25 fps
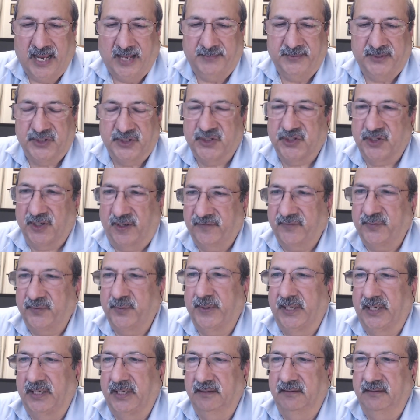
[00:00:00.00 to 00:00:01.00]
I mean,
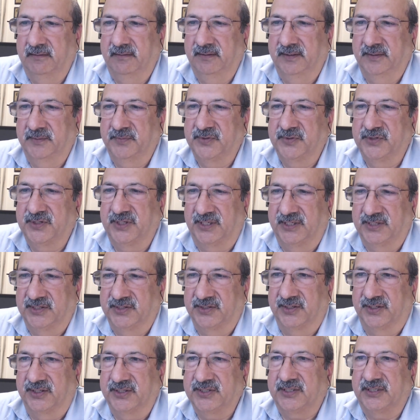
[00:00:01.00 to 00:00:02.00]
software algorithms
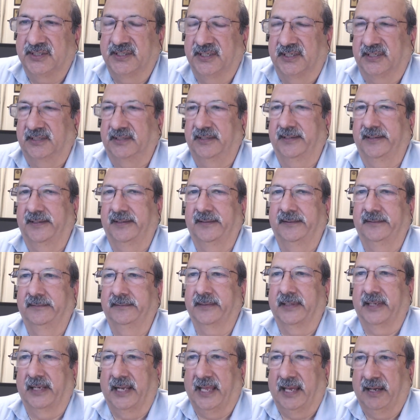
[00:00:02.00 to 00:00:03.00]
exist that
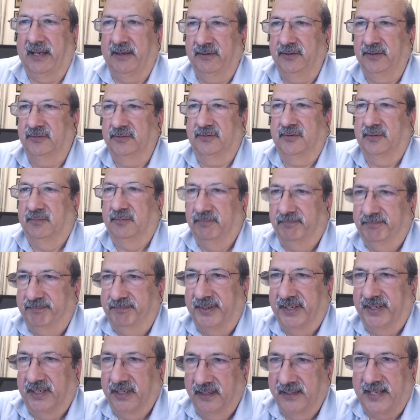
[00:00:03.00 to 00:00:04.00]
can allow you to
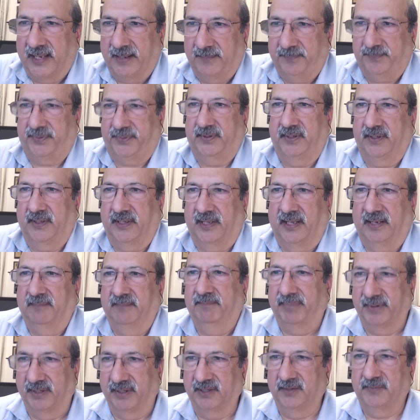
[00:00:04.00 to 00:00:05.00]
build up
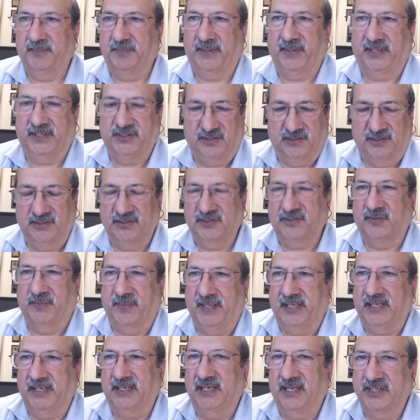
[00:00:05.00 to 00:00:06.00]
and build pixels
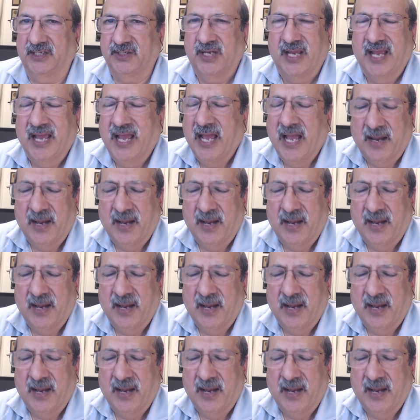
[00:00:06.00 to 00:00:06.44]
to make large.